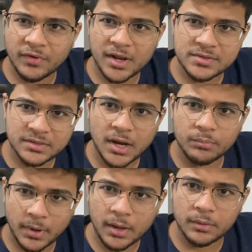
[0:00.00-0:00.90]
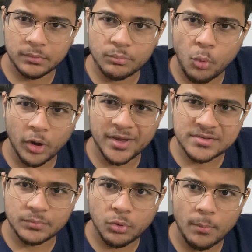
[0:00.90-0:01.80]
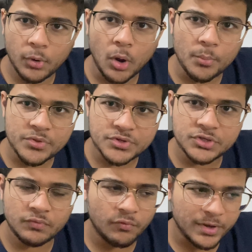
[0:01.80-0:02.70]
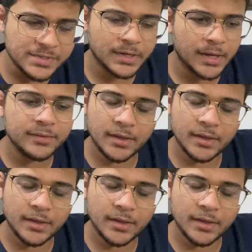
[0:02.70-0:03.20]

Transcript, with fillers: when I see that my body is in proper composition once again,